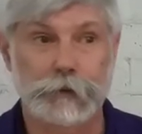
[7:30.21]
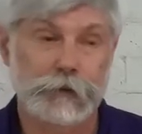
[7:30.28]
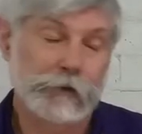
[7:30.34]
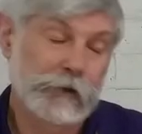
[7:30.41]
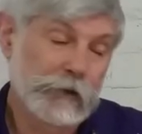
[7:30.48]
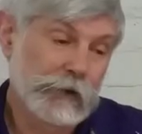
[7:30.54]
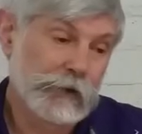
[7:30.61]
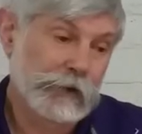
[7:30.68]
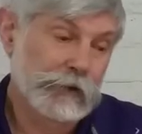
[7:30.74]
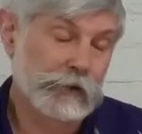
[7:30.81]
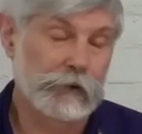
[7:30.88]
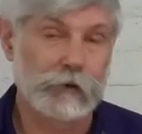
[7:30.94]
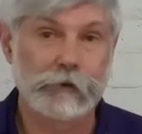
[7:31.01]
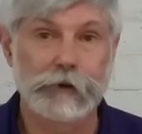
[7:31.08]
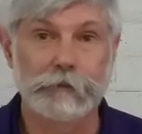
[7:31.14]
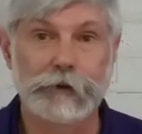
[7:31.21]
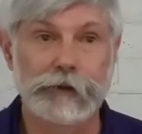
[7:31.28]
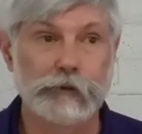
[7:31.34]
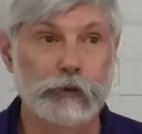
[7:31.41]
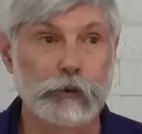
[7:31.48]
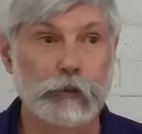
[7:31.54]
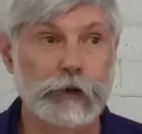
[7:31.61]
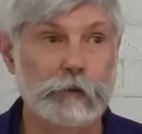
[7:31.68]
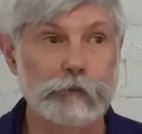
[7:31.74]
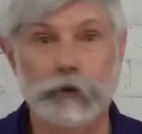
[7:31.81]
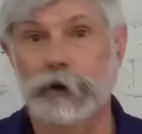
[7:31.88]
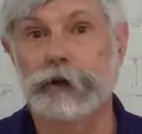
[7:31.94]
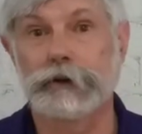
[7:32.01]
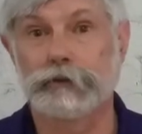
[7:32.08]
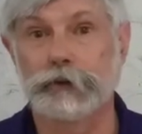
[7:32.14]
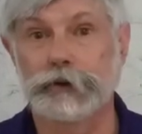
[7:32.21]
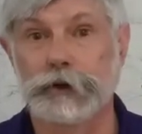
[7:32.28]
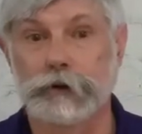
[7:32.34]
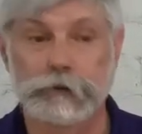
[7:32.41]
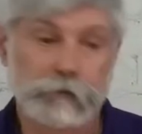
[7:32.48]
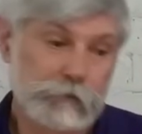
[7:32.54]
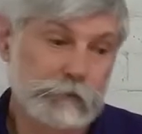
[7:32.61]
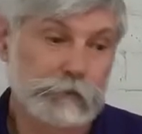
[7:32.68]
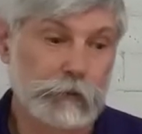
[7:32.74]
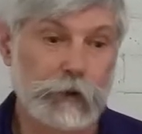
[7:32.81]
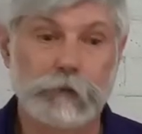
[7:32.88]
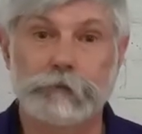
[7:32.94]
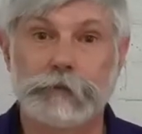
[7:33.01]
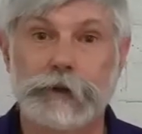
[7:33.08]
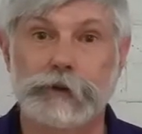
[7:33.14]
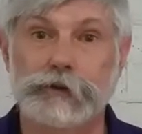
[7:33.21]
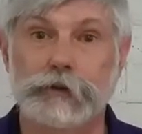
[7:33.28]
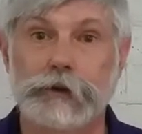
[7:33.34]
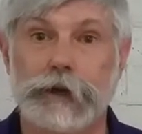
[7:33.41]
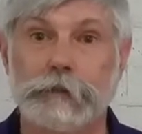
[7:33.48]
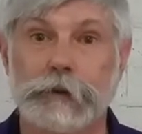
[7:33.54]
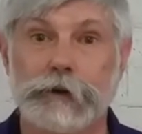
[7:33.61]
And, you know, I mean, if we win them, great. If we don't, well, that's okay.